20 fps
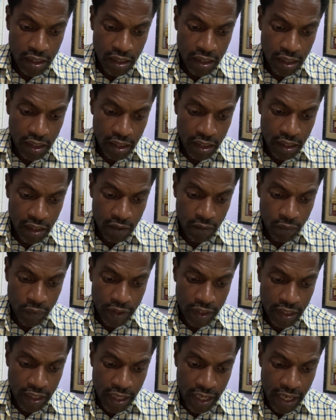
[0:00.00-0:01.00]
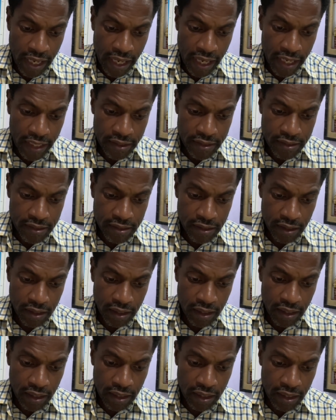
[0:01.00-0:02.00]
and we got
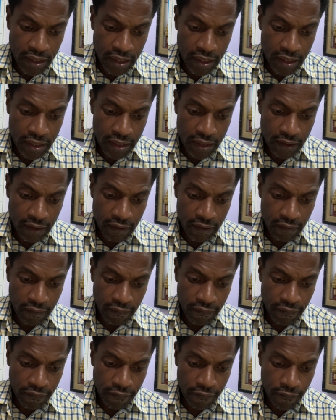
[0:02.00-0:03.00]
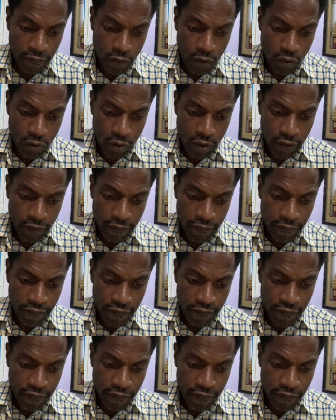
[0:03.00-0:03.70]
4,